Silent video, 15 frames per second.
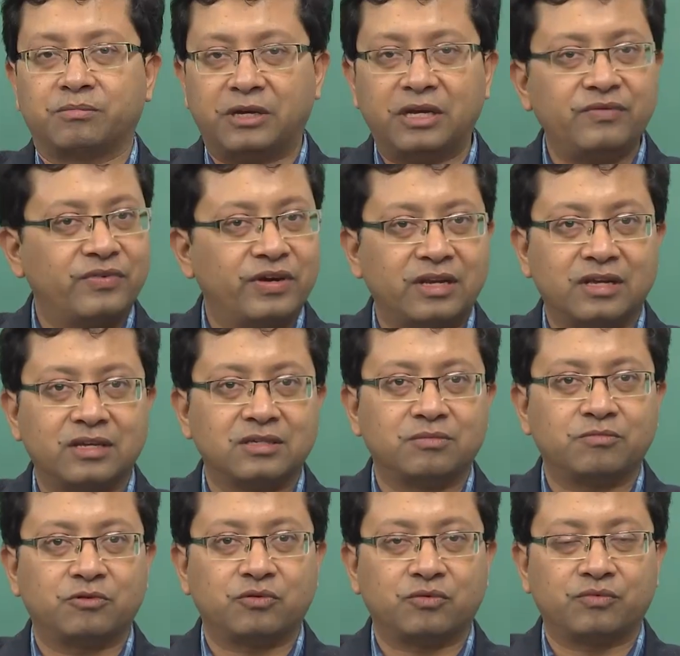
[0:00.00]
of mean
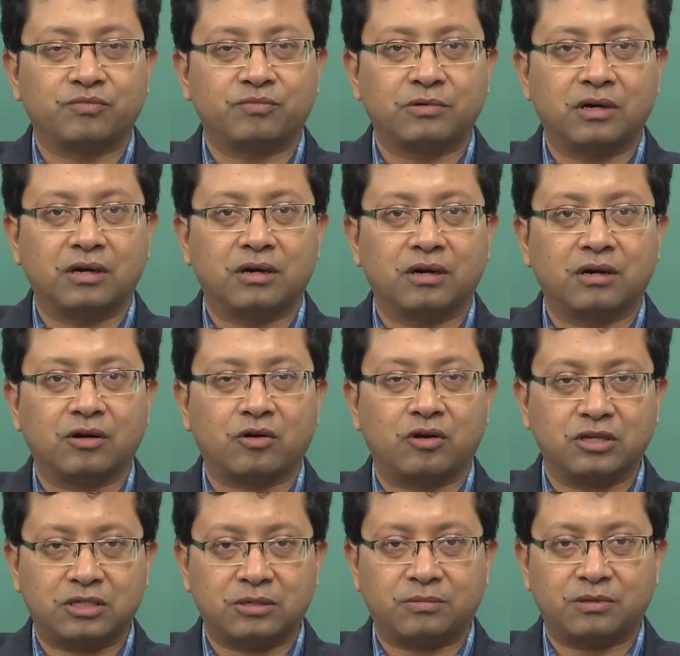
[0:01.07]
variance,
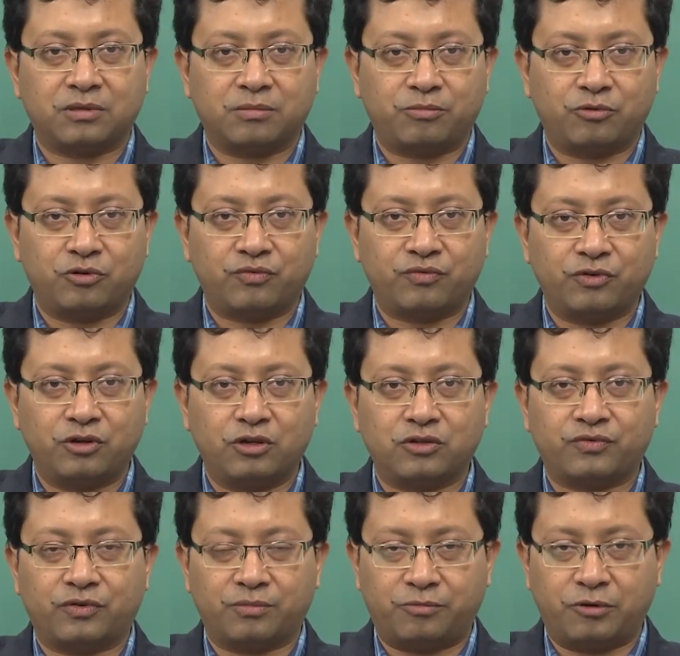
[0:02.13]
concept of the
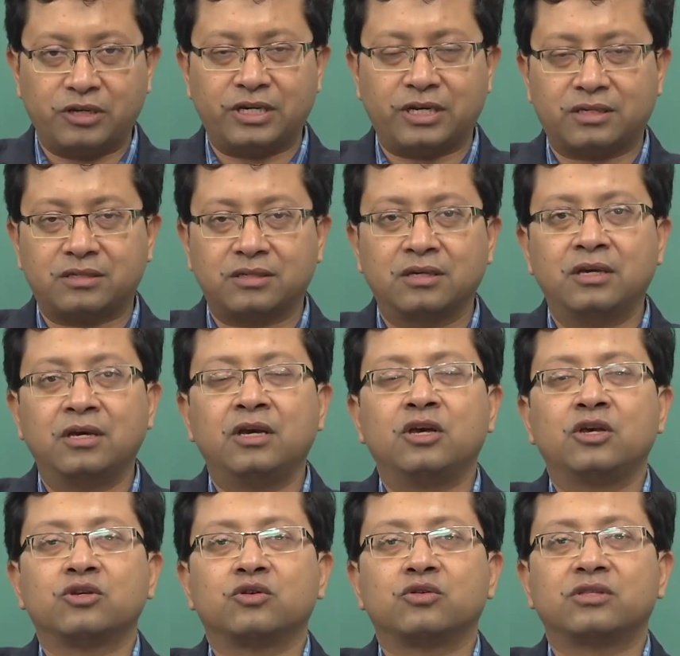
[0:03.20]
portfolios for projects.
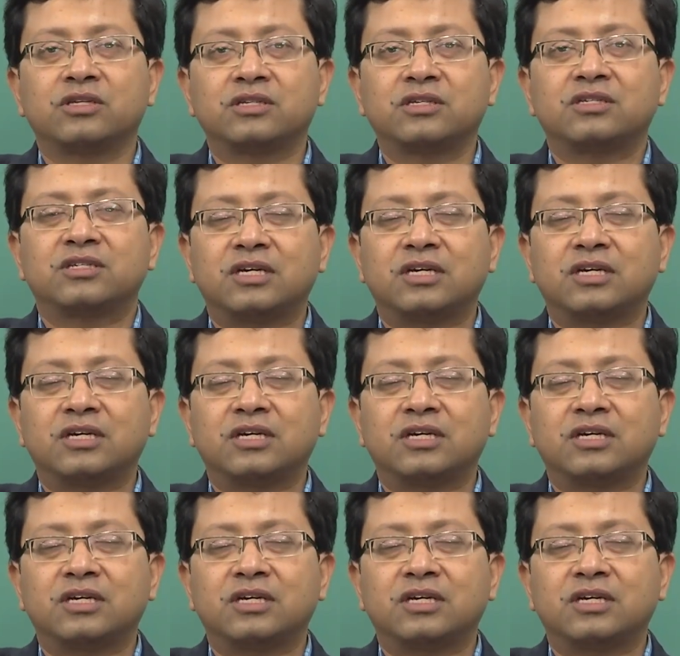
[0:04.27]
So, this is